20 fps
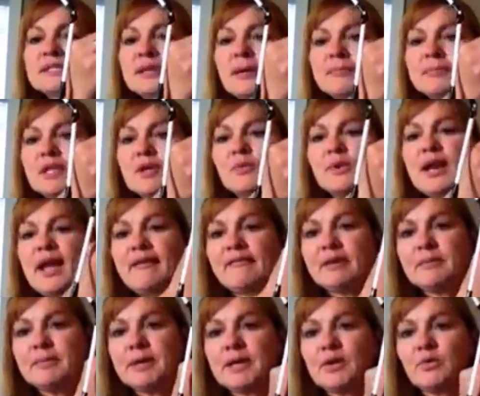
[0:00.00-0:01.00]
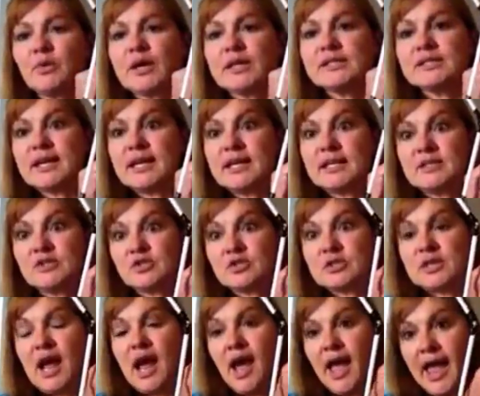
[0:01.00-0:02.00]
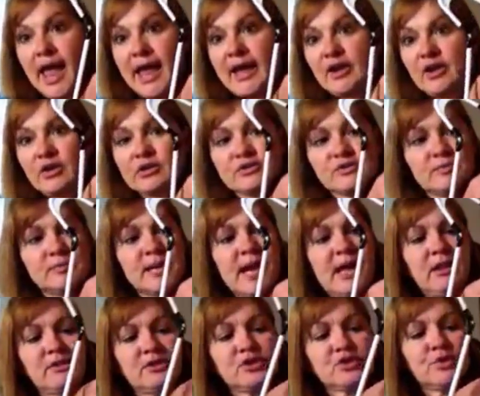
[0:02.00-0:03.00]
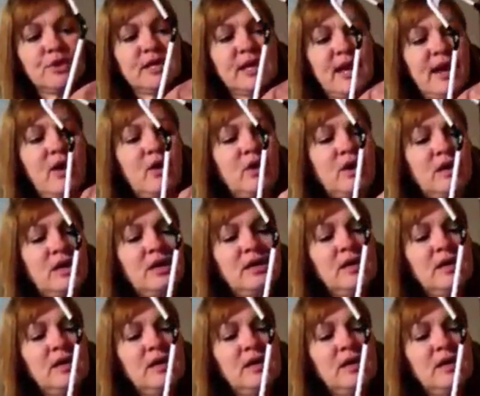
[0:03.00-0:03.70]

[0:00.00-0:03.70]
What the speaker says: be something when everybody runs out of hangers from Dollar Tree now?